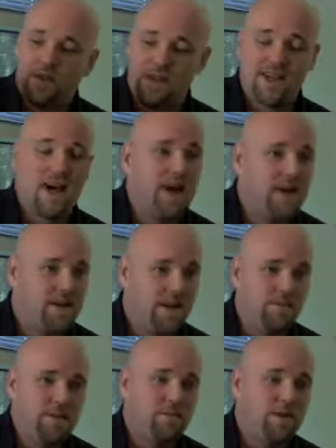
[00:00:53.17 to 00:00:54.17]
you can dock it,
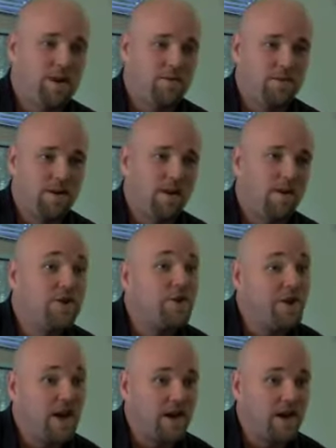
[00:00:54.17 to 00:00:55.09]
type in your password, you're